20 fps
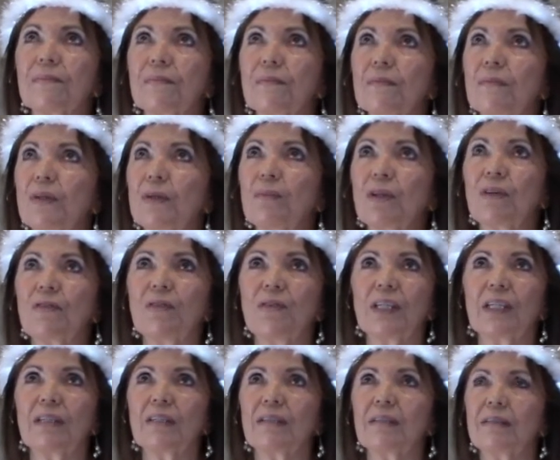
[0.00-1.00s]
when we
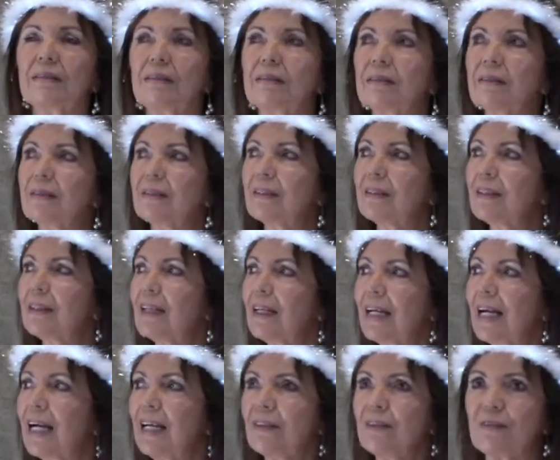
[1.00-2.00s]
feel
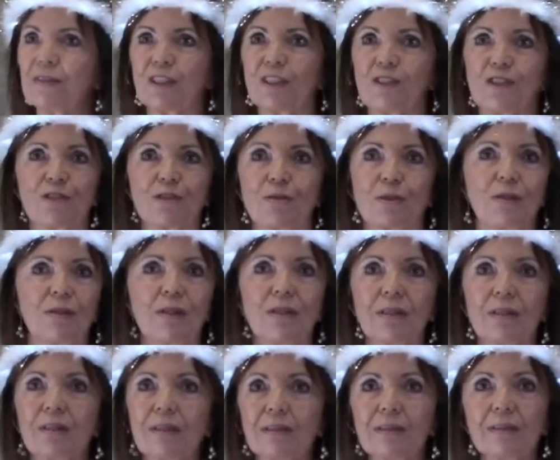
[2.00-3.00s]
out of control,